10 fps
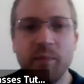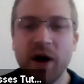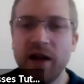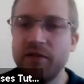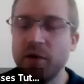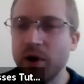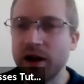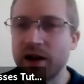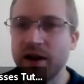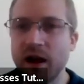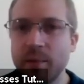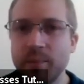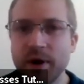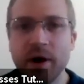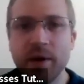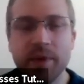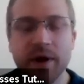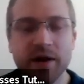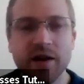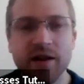but if you break it down
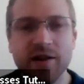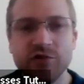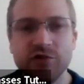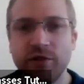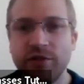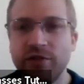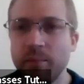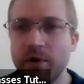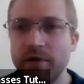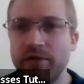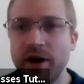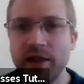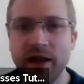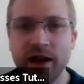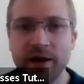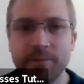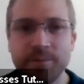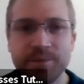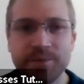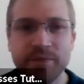bit by bit, it should
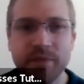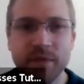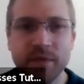simplify that.